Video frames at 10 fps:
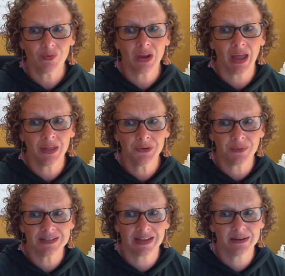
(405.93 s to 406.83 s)

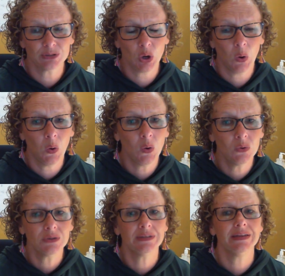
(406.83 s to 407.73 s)
Otherwise, I'm
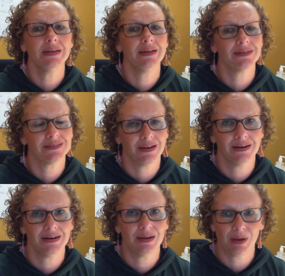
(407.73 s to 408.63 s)
totally
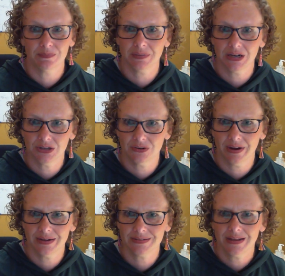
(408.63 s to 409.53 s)
excited about meeting you
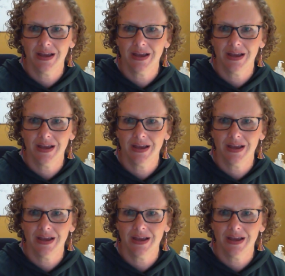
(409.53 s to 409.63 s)
guys.